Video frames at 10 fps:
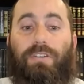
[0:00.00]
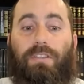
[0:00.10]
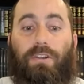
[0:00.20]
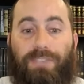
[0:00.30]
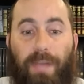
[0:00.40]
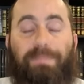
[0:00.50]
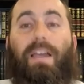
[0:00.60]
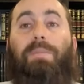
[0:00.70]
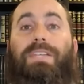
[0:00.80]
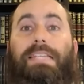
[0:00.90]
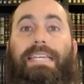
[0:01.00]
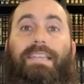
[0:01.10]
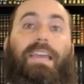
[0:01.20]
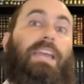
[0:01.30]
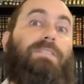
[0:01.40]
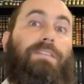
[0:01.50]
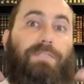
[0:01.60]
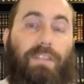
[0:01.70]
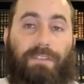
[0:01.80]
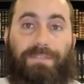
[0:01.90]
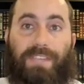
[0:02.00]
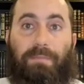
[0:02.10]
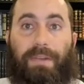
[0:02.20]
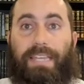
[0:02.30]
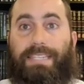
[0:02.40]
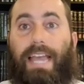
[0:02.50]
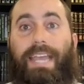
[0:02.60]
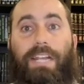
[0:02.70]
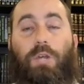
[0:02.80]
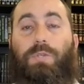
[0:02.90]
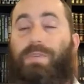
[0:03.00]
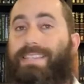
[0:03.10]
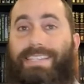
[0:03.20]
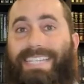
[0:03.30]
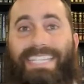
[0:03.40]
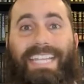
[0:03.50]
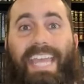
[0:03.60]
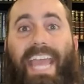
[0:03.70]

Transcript: There are sometimes at least even if even if somebody is diagnosed with a disease that